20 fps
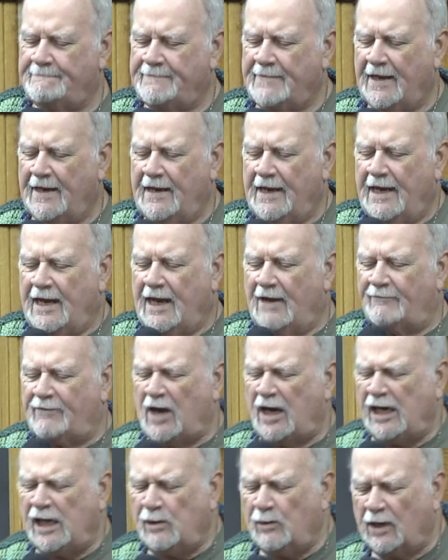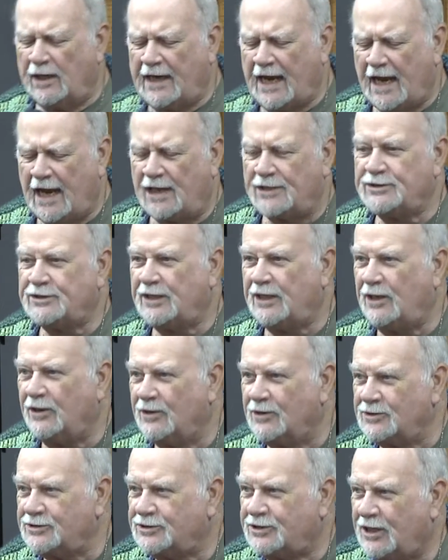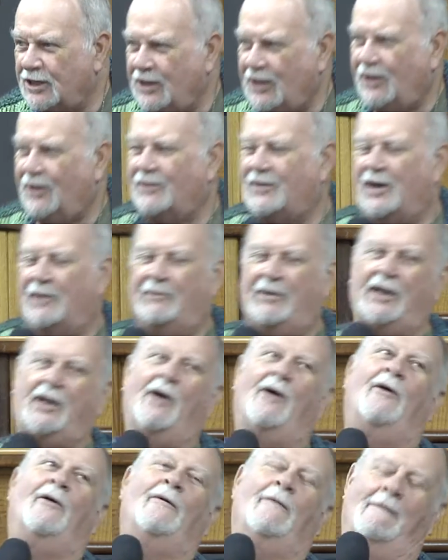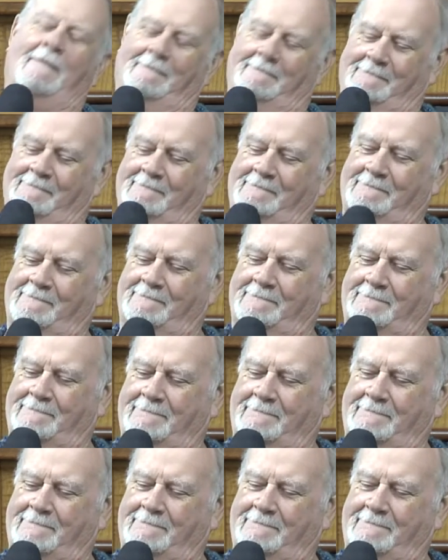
But that I should, that it should not come to the light.